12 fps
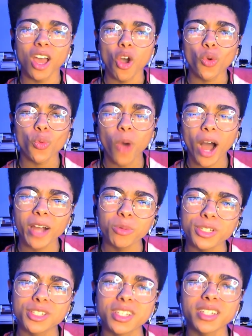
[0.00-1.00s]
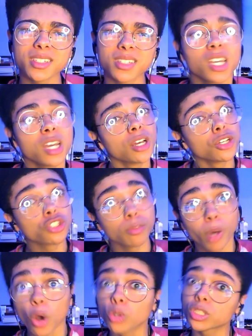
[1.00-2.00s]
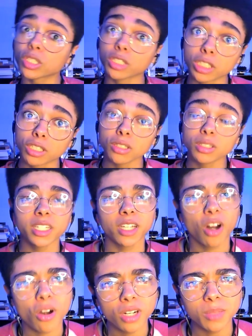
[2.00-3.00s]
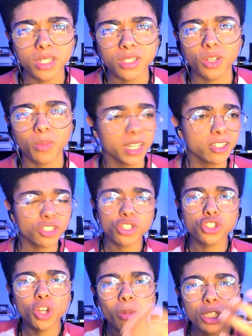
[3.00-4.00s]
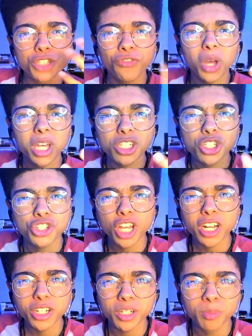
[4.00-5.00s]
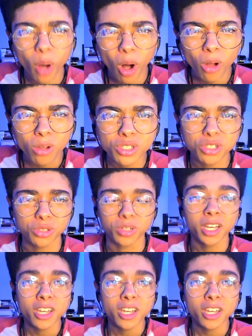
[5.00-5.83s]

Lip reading: Why was this supposedly good thing hurting me so? Because there's so much fucking shit in your balls, dude.